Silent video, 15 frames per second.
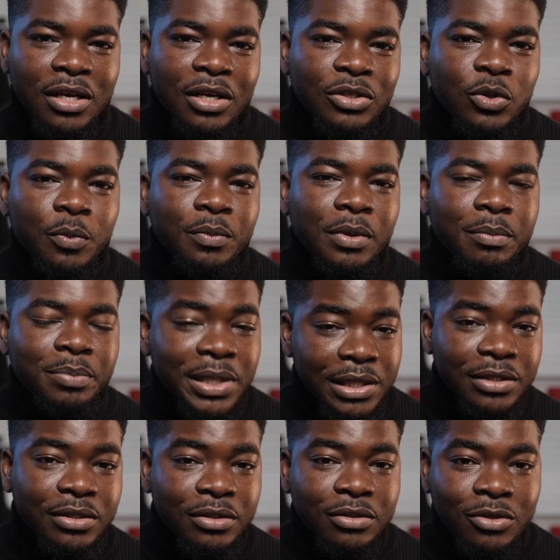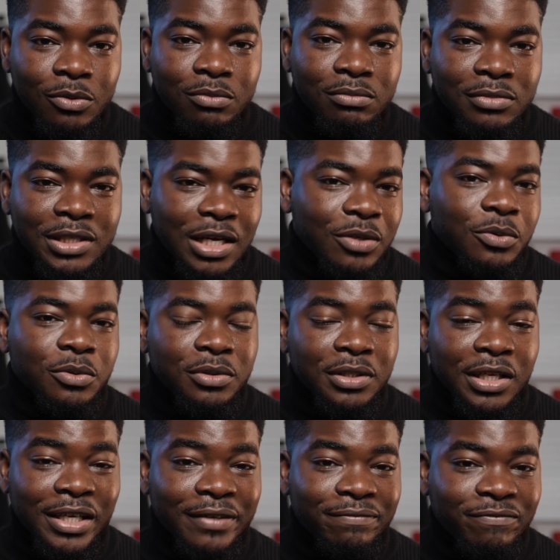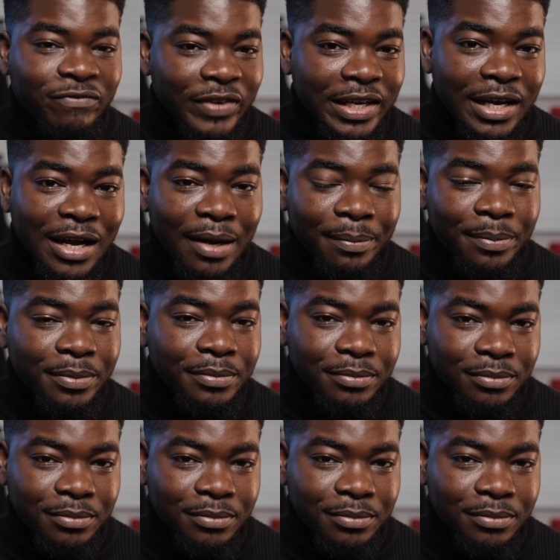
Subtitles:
So please don't download a fake app.